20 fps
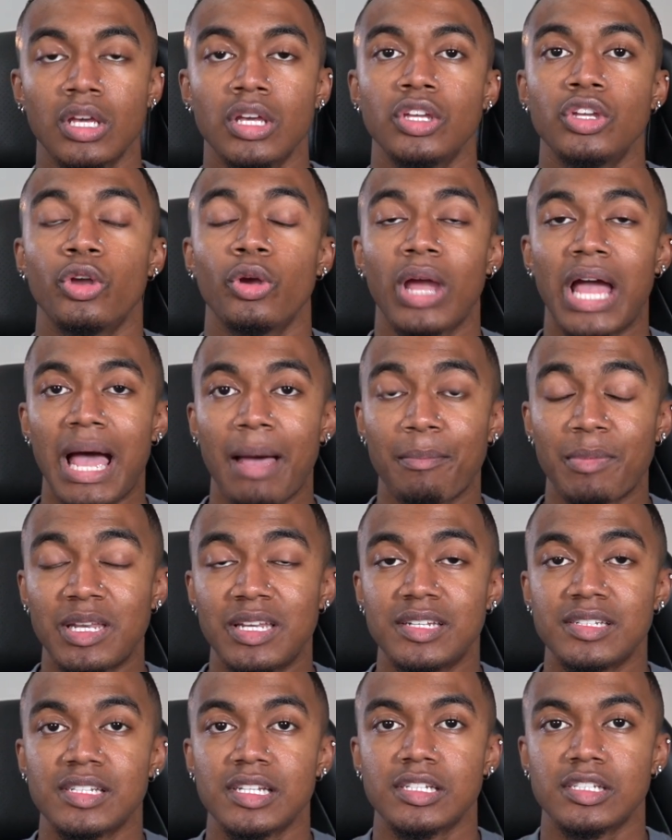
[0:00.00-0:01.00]
Your
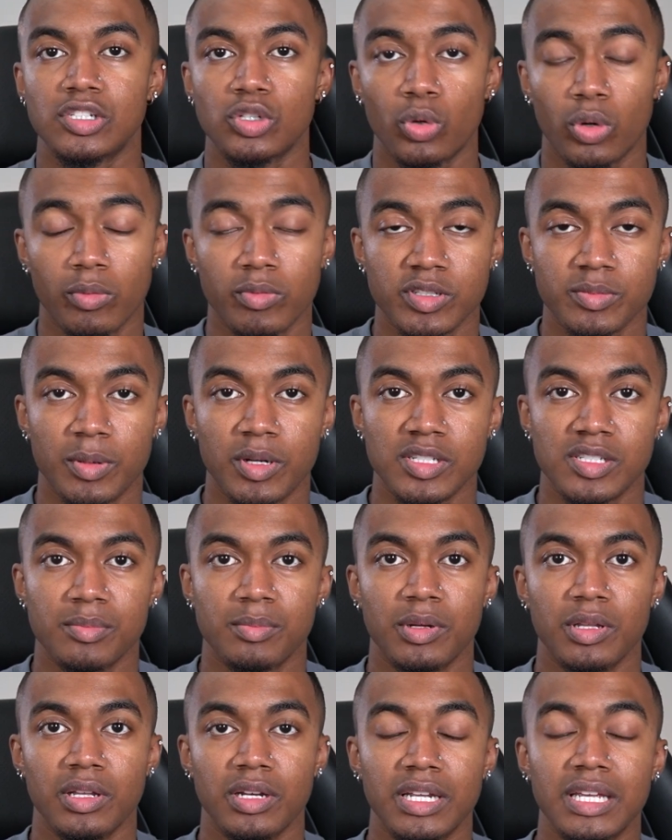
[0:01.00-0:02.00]
happiness is your
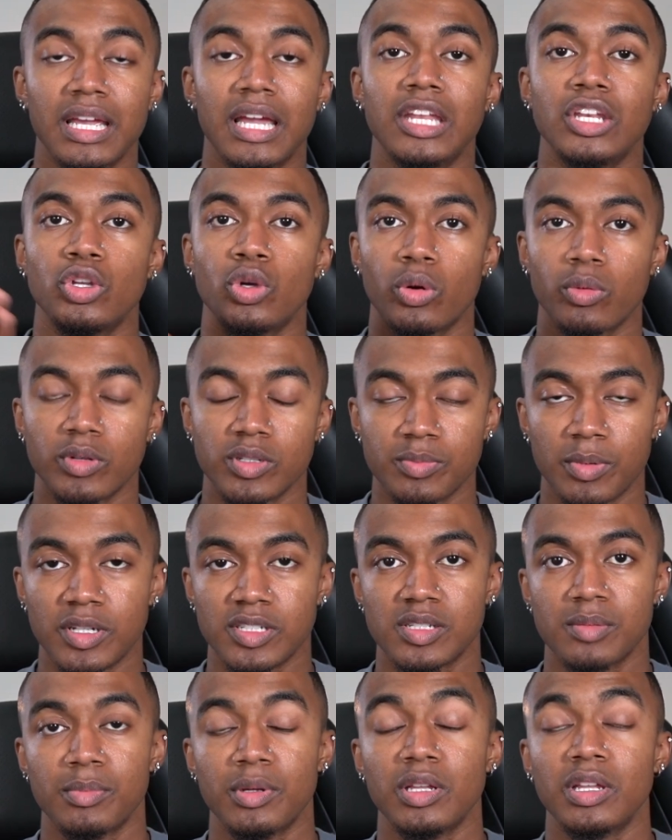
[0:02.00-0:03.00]
responsibility and your
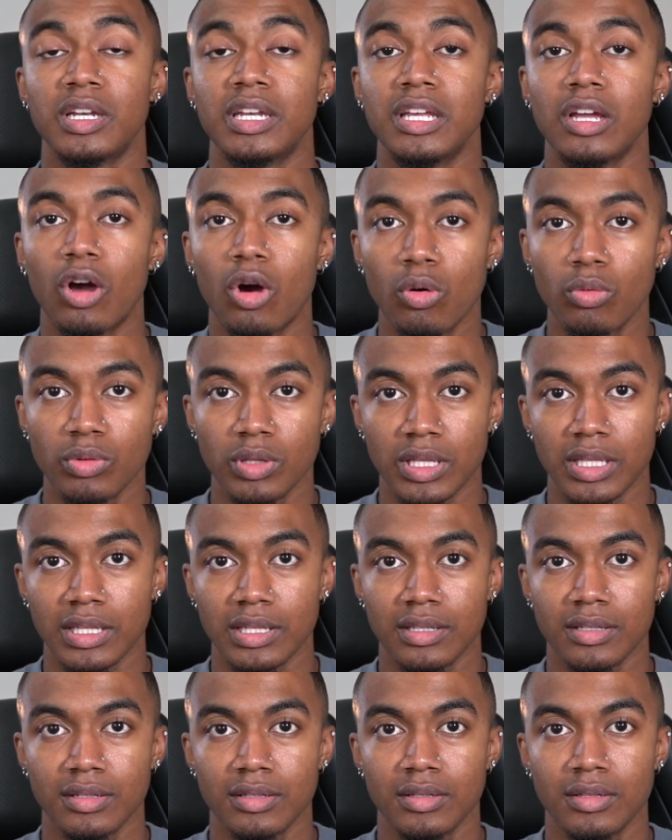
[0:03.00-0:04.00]
responsibility
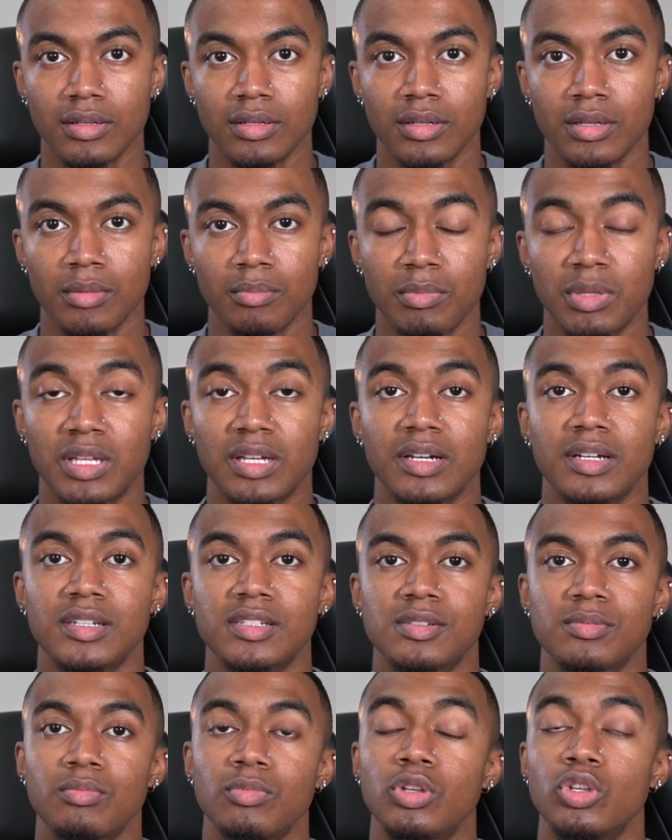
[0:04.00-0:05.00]
only
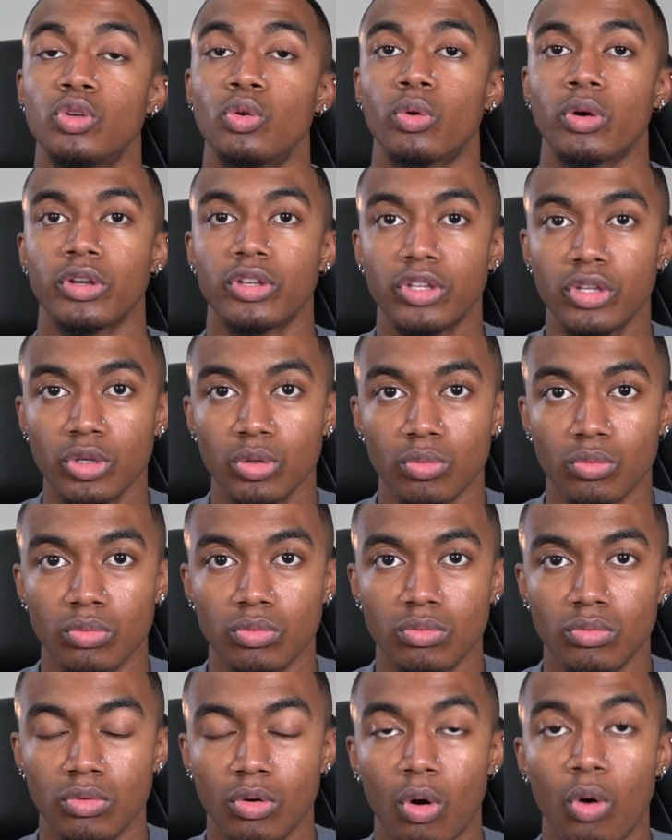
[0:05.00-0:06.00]
because you're you.
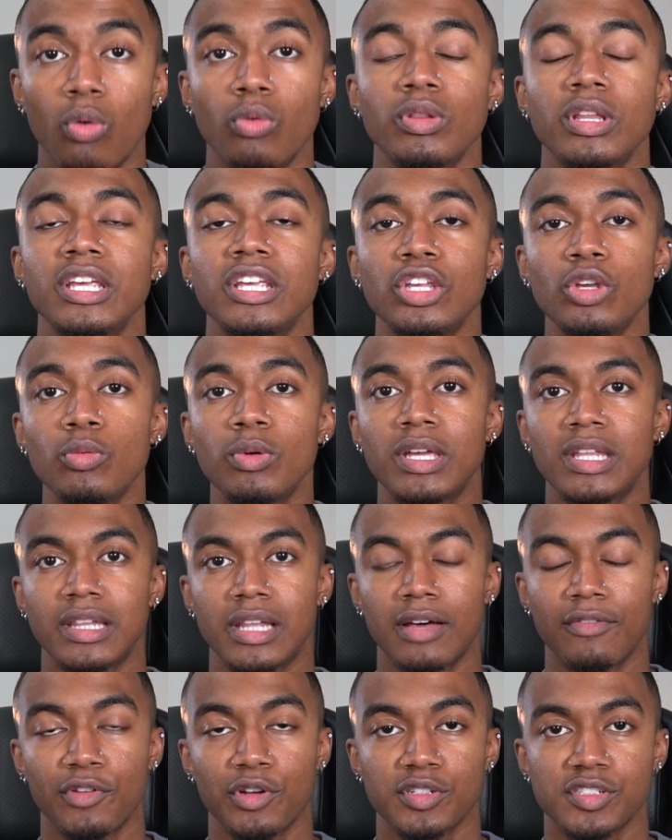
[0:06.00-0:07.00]
Only you can
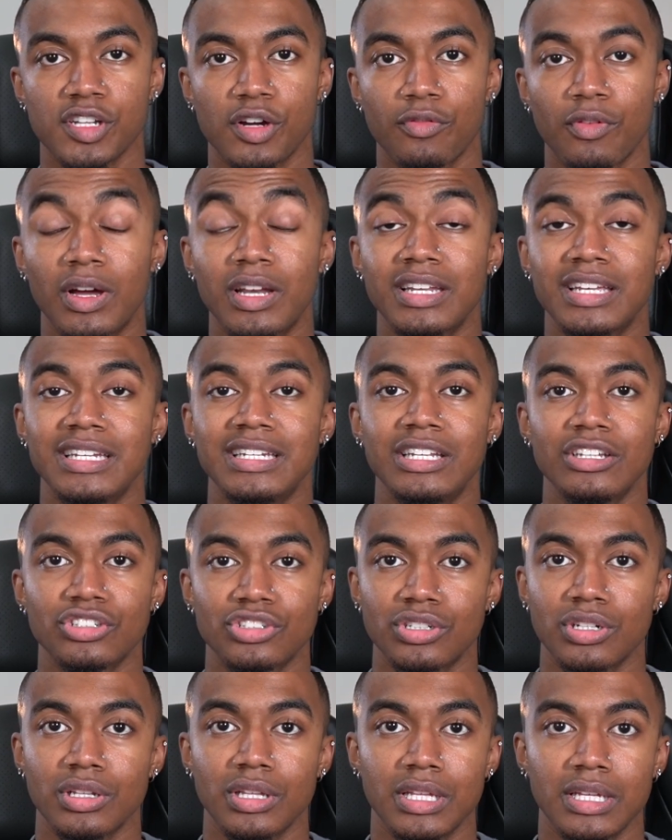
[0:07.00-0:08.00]
love yourself
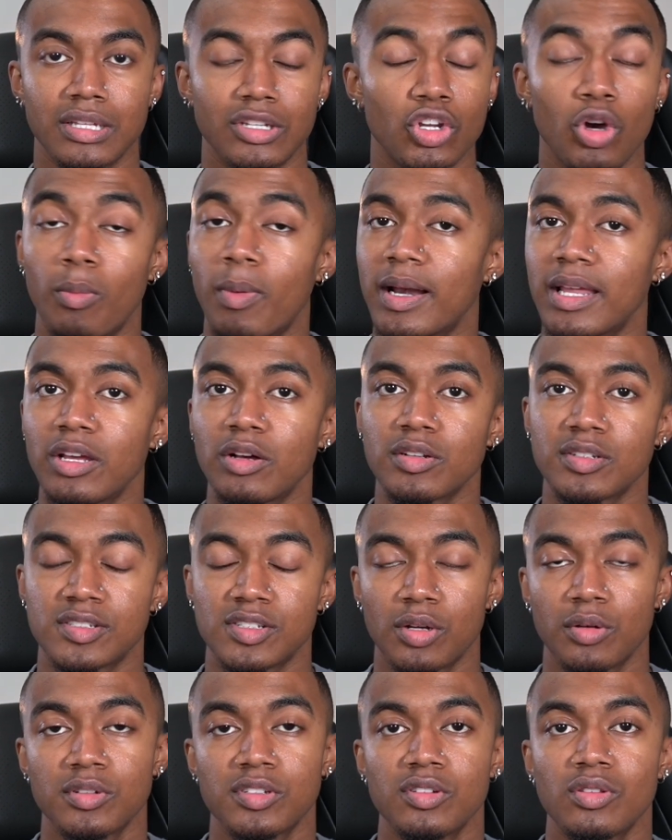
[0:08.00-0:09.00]
unconditionally. Nobody else
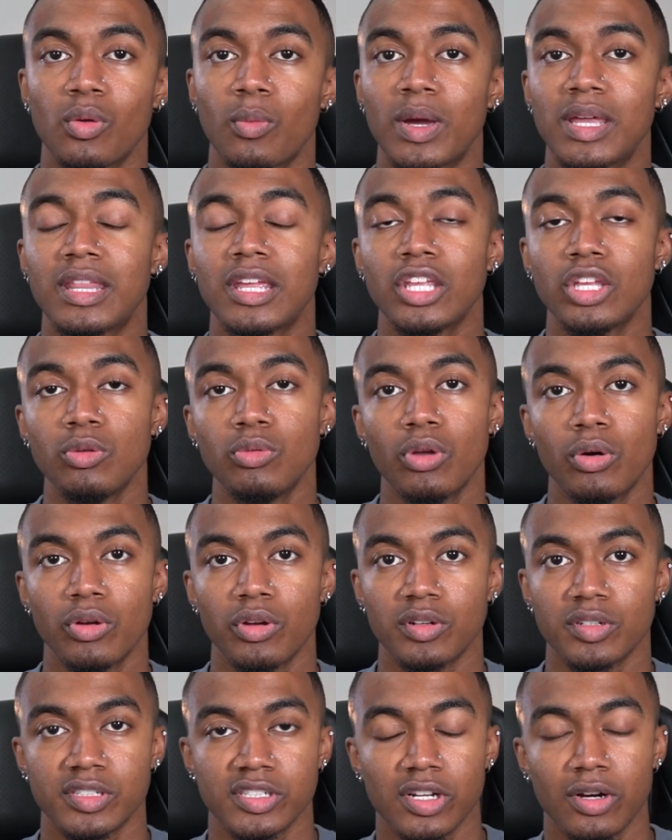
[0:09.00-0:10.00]
knows you the way that you know
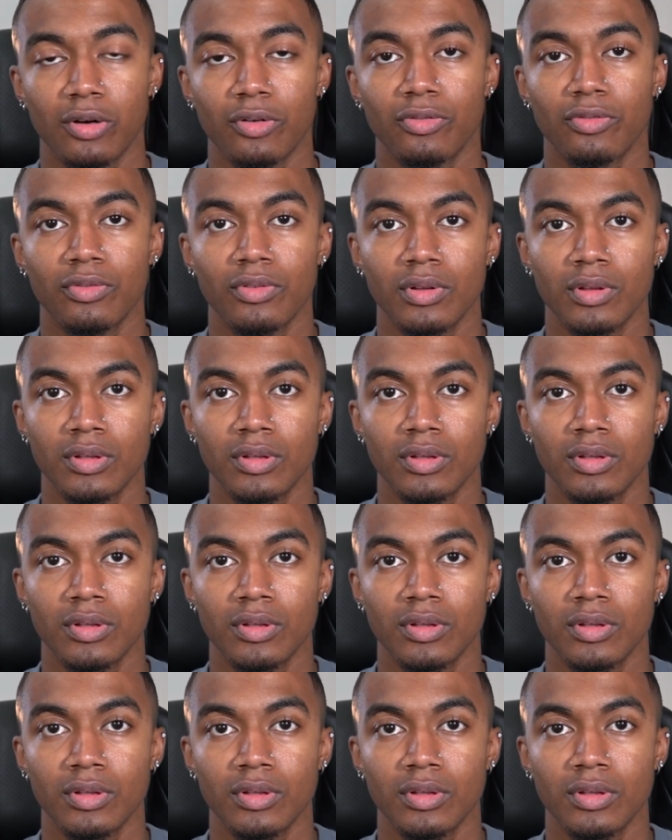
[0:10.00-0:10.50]
yourself.